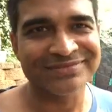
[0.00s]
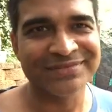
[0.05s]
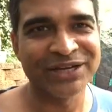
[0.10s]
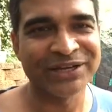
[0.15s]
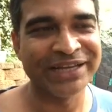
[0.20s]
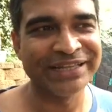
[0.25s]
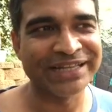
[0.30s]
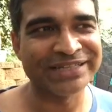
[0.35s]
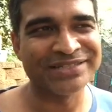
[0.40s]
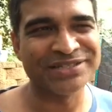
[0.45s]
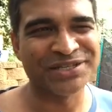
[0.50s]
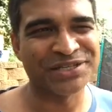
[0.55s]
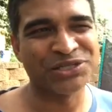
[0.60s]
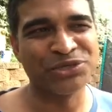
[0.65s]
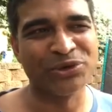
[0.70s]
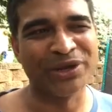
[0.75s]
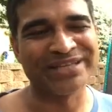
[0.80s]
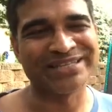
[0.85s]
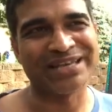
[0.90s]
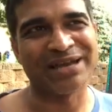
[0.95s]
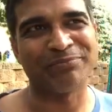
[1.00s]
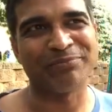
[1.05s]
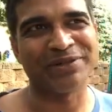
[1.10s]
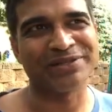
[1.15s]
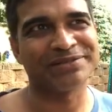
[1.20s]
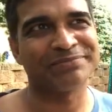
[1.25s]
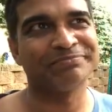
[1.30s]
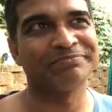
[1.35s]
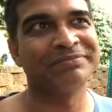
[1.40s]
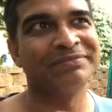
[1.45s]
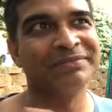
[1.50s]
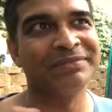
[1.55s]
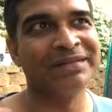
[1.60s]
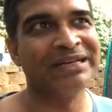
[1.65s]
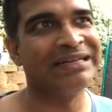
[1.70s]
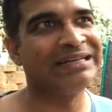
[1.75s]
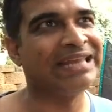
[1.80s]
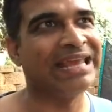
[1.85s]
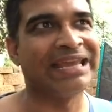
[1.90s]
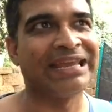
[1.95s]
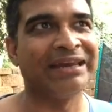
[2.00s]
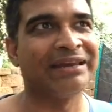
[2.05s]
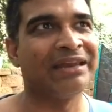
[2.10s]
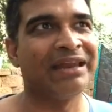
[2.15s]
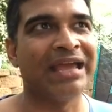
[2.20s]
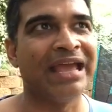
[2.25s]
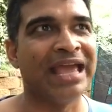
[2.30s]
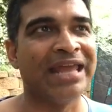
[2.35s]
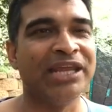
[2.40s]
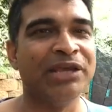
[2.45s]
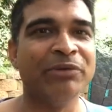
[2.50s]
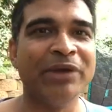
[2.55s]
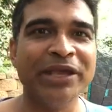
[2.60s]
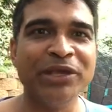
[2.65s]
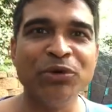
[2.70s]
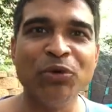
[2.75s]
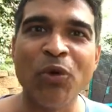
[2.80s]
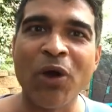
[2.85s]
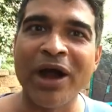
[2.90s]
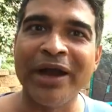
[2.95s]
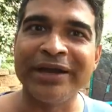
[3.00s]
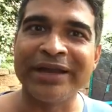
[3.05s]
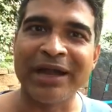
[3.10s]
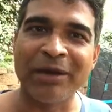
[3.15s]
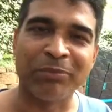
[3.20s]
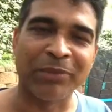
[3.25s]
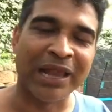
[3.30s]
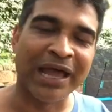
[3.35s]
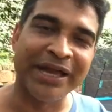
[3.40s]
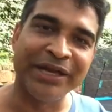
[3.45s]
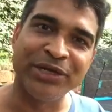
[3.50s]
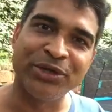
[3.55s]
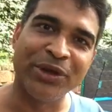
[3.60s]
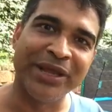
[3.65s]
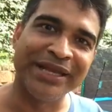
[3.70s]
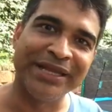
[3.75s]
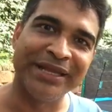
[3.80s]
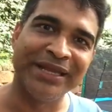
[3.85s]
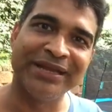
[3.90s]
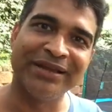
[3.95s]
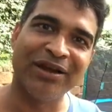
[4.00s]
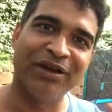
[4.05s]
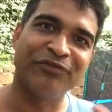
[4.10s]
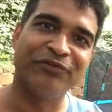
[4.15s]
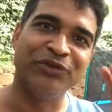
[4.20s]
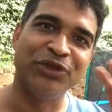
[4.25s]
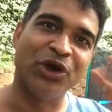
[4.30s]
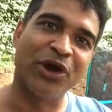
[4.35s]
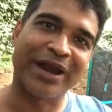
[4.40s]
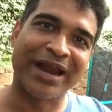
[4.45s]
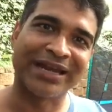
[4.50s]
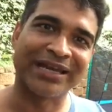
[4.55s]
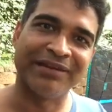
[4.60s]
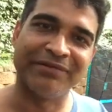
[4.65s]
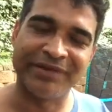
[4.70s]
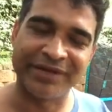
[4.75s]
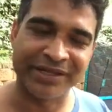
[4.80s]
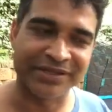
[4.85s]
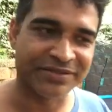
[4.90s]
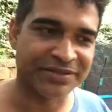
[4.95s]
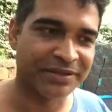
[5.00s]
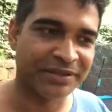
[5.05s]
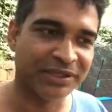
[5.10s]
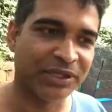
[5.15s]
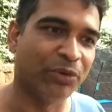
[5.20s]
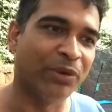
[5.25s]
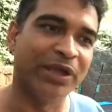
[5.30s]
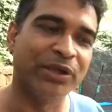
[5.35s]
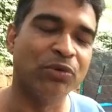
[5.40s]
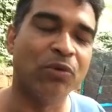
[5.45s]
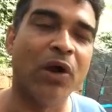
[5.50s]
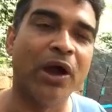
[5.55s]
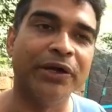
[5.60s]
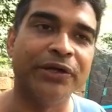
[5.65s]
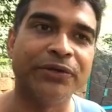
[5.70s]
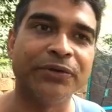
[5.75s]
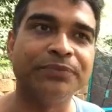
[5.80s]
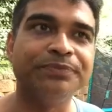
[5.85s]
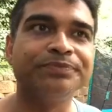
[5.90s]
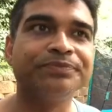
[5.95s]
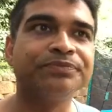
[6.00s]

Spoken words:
Okay, that's just 2 examples. Take it any way you want, apply it to any of your activities the way you want to.